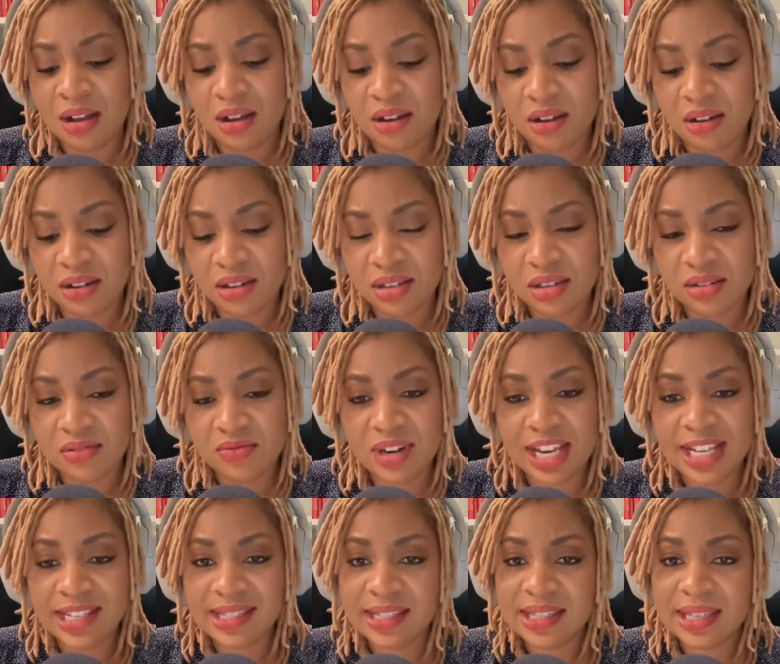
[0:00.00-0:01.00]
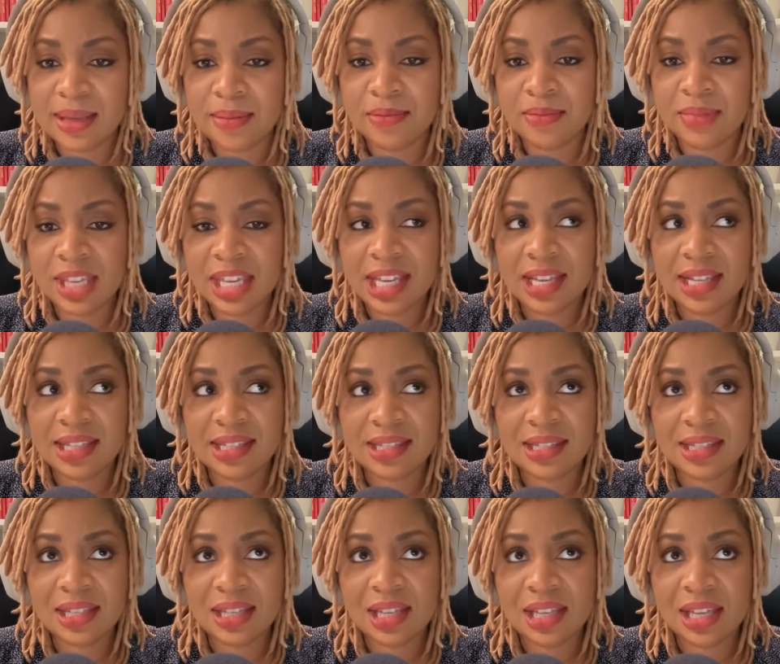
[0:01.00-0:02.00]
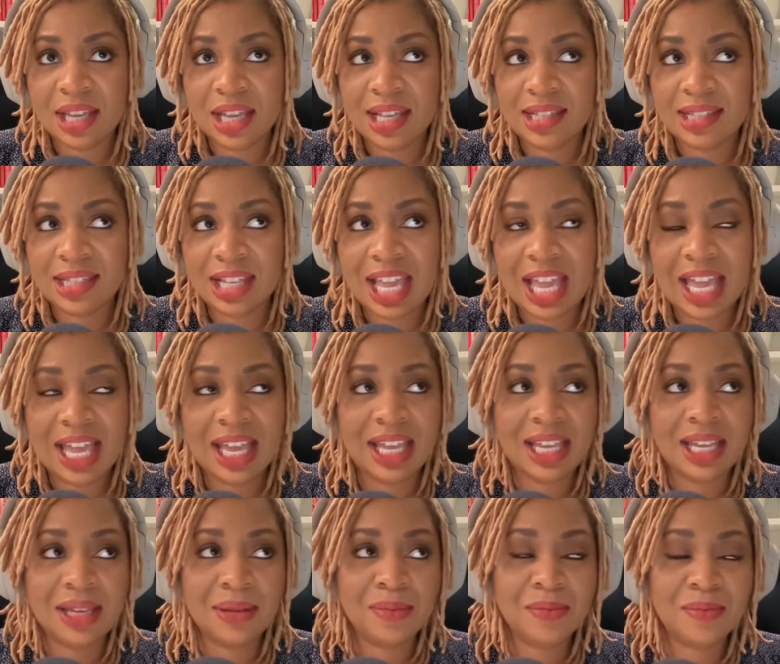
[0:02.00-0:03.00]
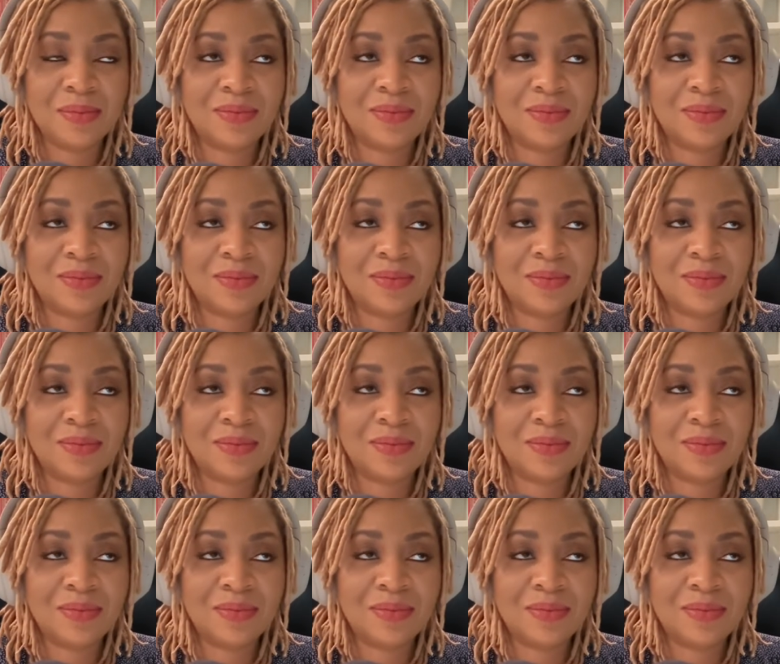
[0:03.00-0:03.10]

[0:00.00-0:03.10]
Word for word: on racism is is a